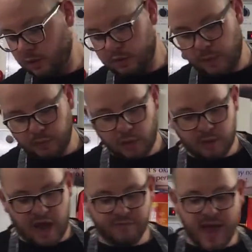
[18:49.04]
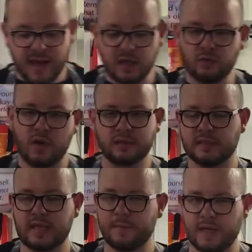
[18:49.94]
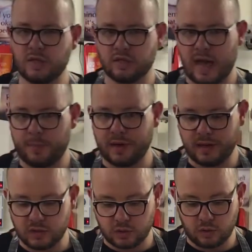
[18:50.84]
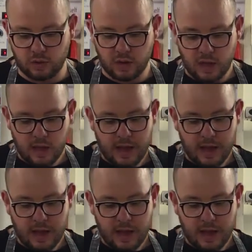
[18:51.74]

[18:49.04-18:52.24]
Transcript: so that we don't have any cross-contamination happening at all.